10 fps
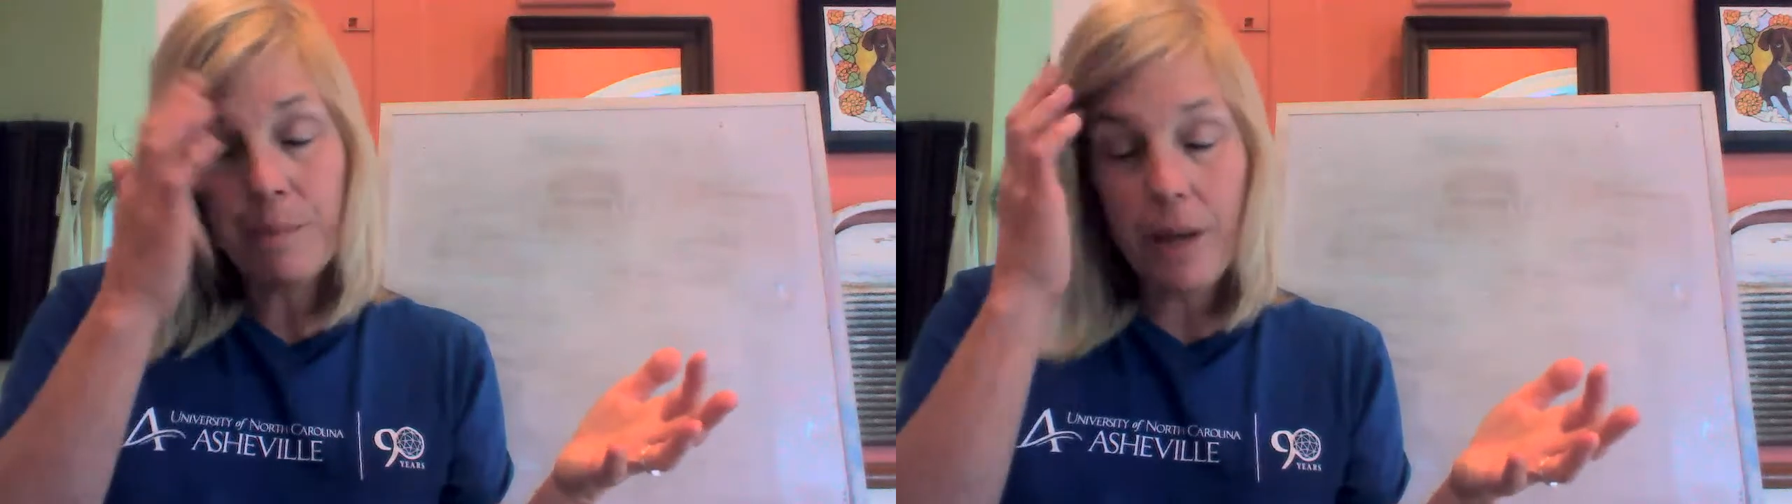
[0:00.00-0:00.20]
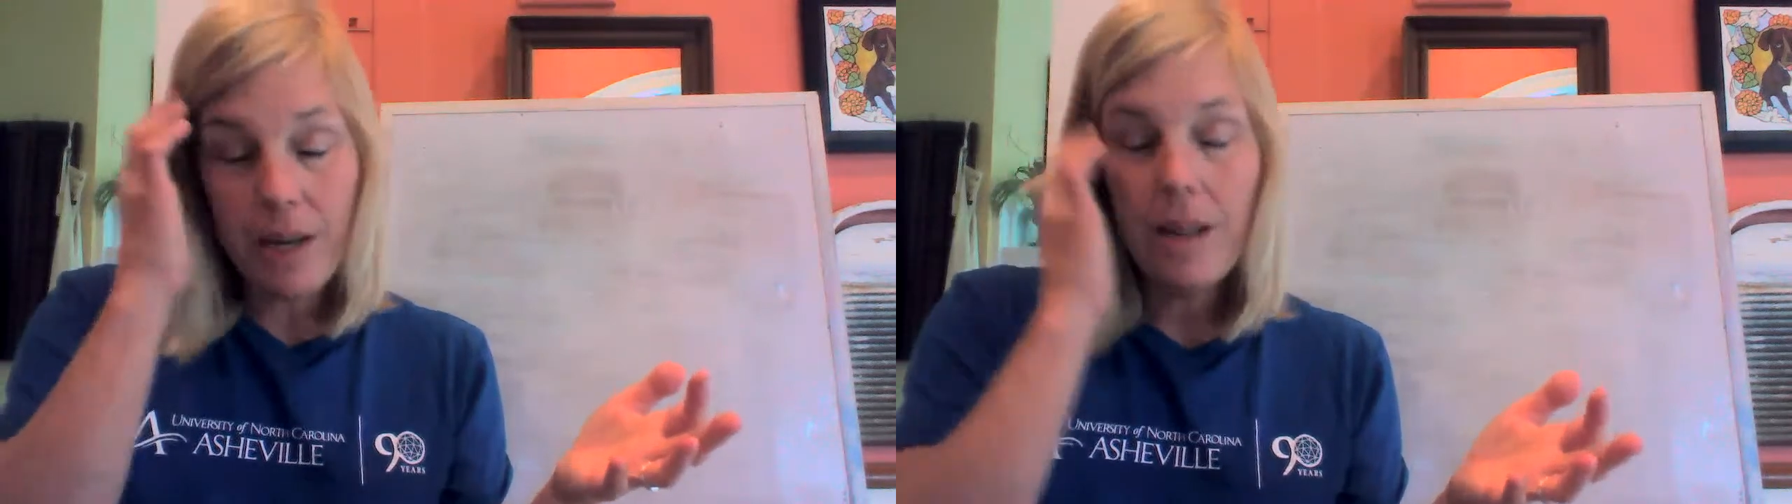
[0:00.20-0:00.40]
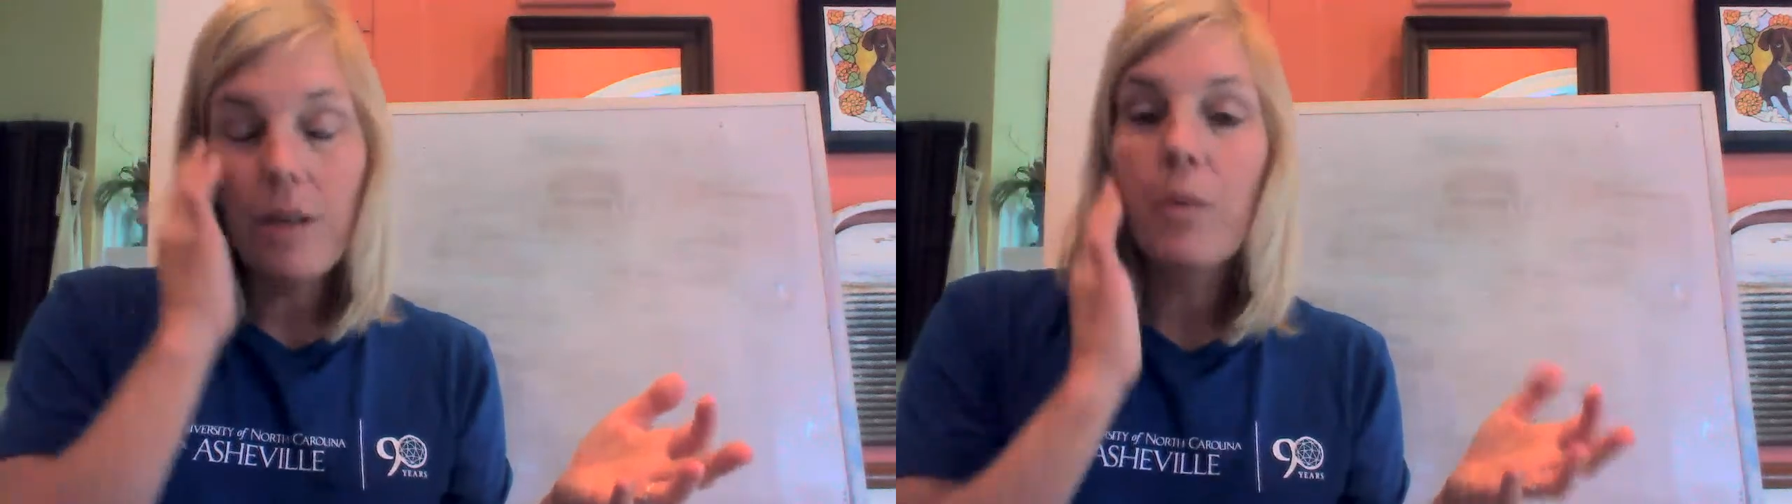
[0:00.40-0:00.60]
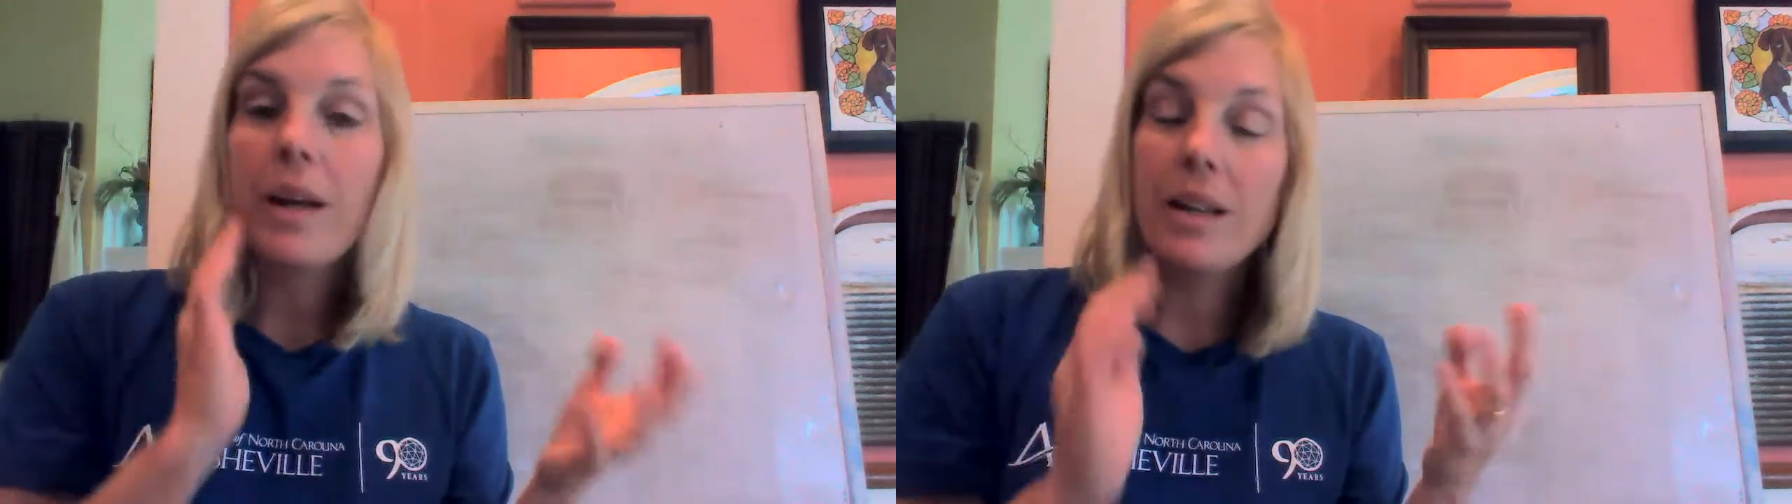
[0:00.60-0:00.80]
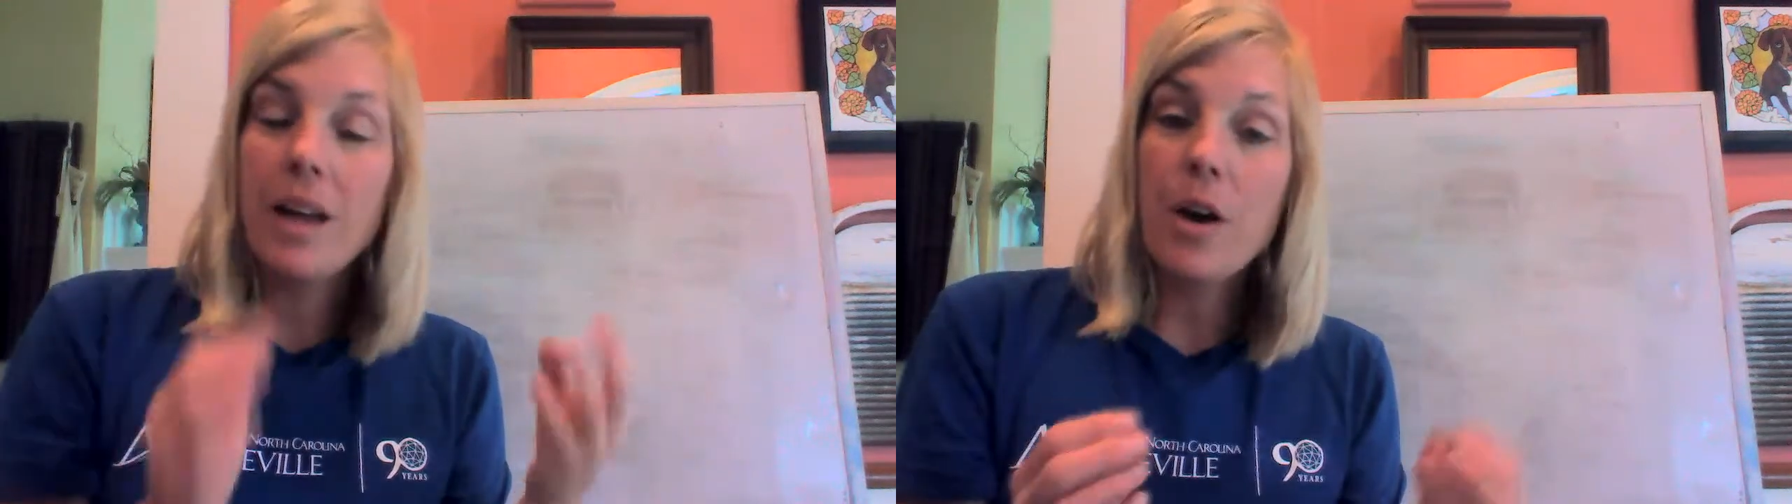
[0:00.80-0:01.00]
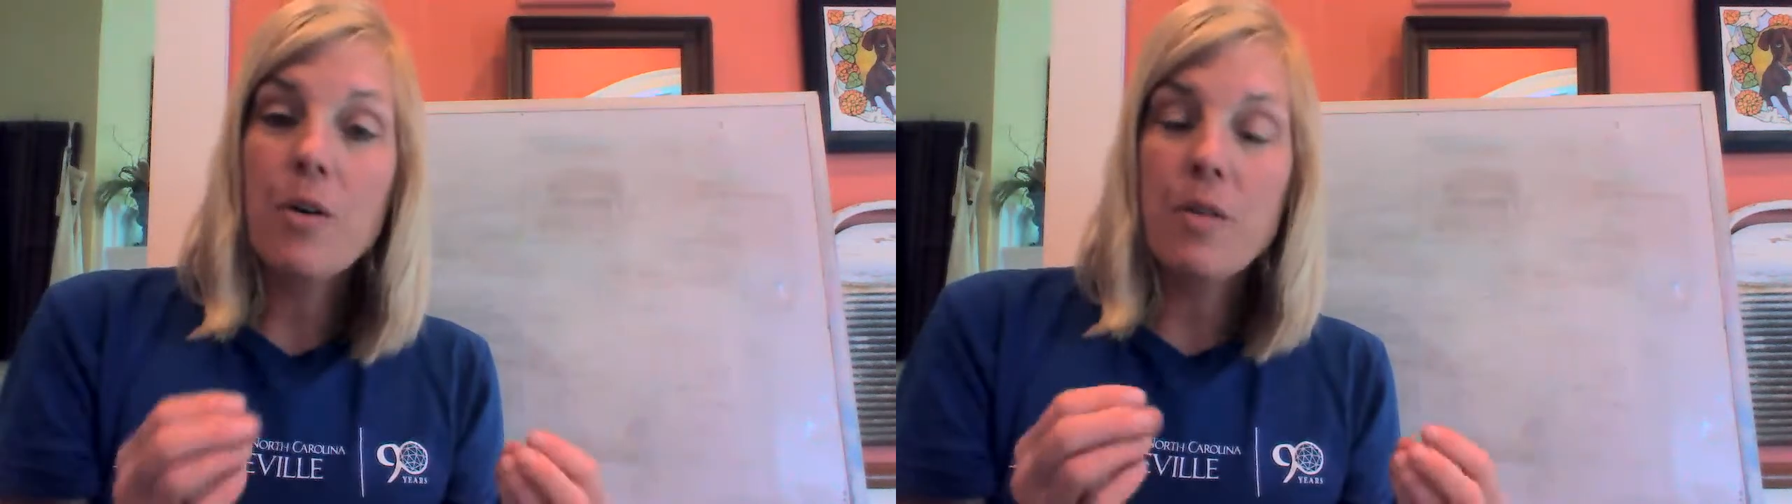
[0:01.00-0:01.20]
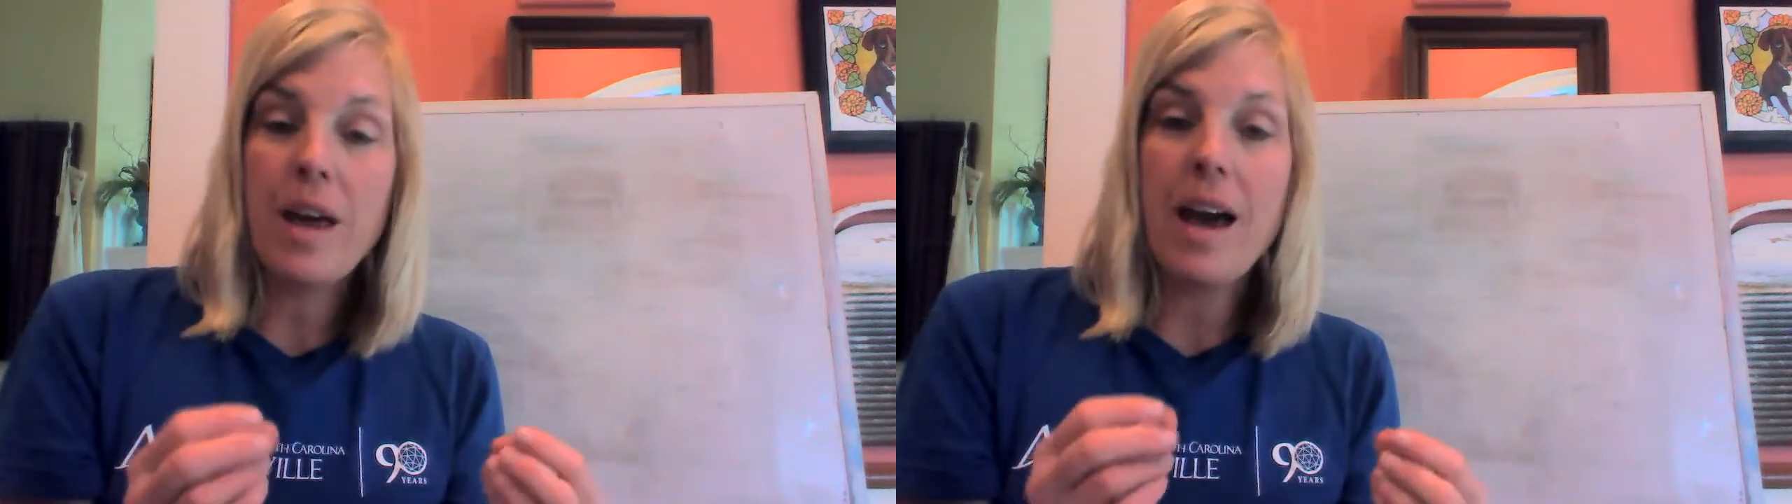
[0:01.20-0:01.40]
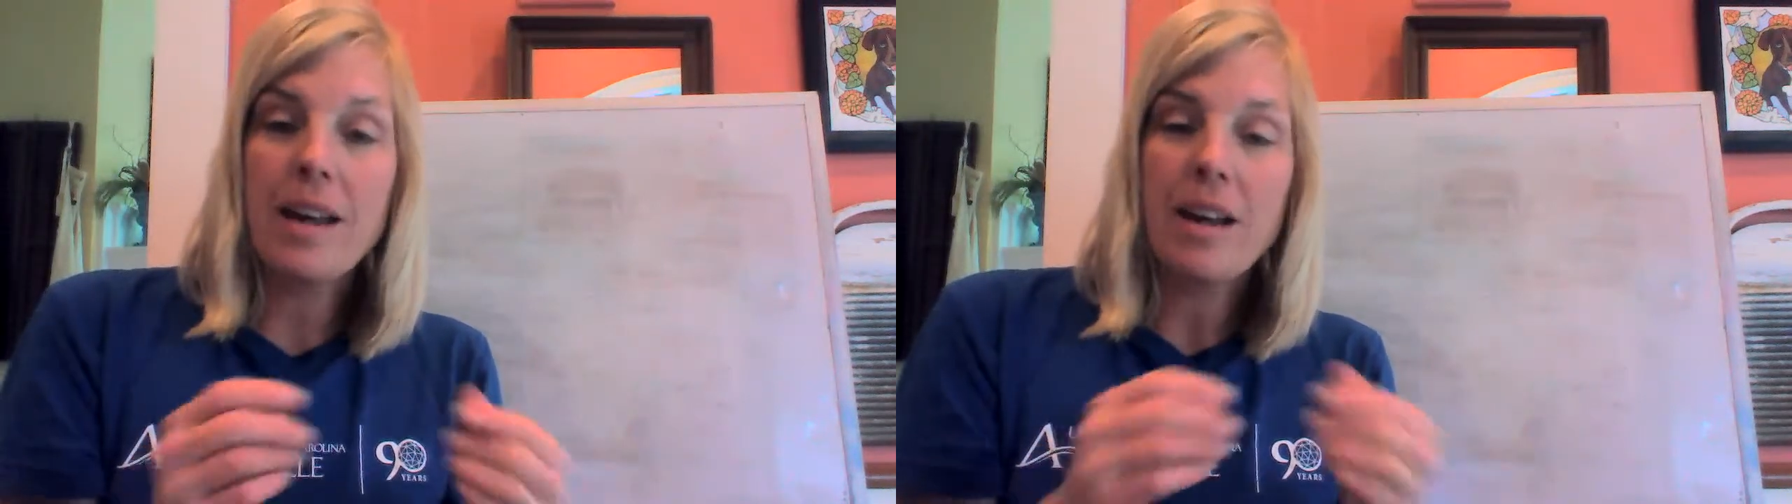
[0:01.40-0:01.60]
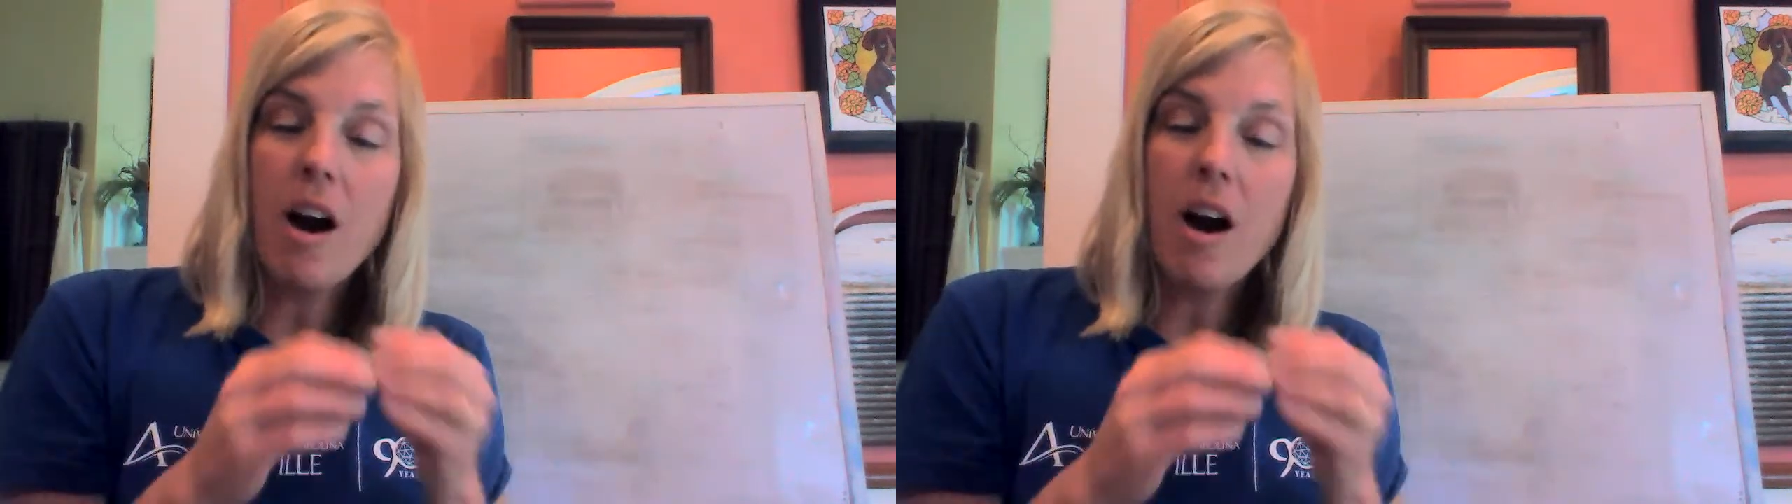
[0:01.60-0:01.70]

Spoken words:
but we know that